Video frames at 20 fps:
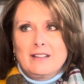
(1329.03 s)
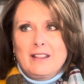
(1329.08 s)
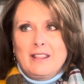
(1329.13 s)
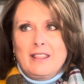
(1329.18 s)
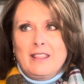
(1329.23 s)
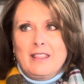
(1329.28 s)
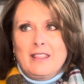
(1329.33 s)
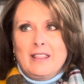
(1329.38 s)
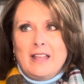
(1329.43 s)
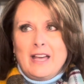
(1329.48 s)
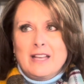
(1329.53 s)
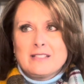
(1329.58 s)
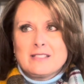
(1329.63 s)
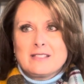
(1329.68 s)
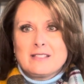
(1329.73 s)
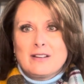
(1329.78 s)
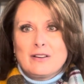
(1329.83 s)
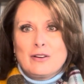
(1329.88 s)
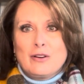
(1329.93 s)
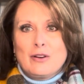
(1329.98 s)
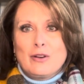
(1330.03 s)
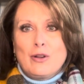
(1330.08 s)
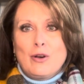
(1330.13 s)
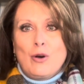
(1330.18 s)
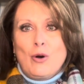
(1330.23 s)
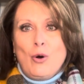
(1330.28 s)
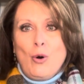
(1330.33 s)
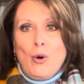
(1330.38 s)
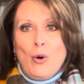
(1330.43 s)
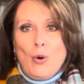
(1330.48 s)
that started a
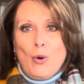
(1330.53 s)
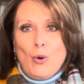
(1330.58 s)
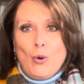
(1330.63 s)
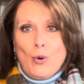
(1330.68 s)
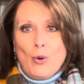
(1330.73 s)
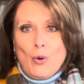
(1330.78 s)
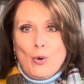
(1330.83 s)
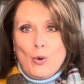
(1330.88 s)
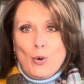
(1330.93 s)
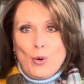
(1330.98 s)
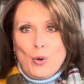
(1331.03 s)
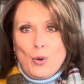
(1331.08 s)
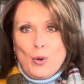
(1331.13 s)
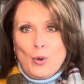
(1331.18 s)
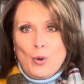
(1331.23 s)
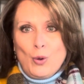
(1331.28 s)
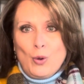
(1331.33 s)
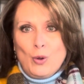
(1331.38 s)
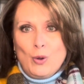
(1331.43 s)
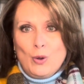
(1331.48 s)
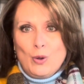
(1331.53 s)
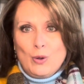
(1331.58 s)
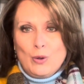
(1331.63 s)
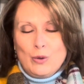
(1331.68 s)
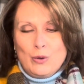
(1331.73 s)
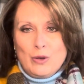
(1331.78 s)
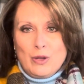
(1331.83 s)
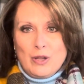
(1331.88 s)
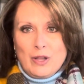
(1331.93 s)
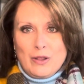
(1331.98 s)
whole
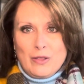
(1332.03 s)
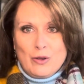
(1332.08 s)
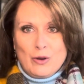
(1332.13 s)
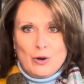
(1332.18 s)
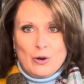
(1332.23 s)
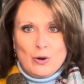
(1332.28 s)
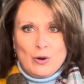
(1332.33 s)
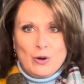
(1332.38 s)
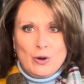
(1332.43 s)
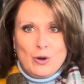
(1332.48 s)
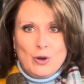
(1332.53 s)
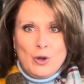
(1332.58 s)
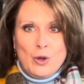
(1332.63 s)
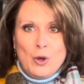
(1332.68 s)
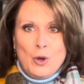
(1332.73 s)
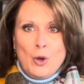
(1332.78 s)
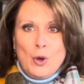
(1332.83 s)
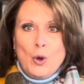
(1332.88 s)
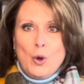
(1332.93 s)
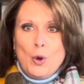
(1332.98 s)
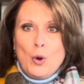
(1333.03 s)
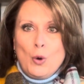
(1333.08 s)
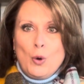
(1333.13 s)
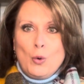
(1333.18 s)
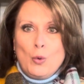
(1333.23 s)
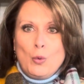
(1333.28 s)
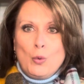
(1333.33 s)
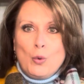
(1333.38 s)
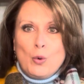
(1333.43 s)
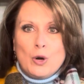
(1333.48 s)
nother
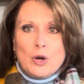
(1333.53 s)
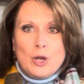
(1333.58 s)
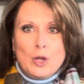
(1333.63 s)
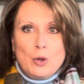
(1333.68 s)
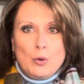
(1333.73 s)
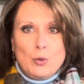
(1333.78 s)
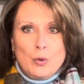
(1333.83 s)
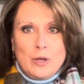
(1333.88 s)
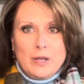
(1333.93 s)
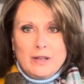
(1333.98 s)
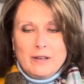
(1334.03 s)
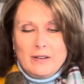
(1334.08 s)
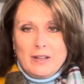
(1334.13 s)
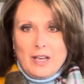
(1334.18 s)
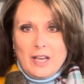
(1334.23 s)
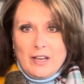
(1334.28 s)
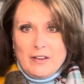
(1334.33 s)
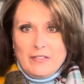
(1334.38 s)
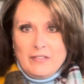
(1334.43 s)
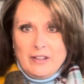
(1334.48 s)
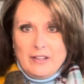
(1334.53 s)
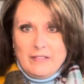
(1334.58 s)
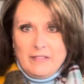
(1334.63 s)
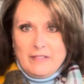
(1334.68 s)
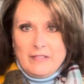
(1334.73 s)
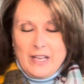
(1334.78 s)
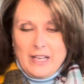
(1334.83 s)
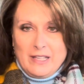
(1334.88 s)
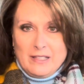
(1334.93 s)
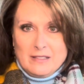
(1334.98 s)
whirlwind of
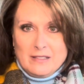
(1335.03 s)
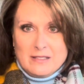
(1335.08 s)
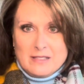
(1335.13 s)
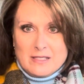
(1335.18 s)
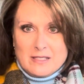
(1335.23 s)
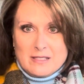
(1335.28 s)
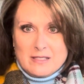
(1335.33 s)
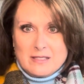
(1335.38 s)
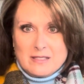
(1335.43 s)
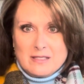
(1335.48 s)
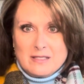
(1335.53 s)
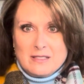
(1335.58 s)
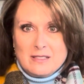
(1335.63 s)
events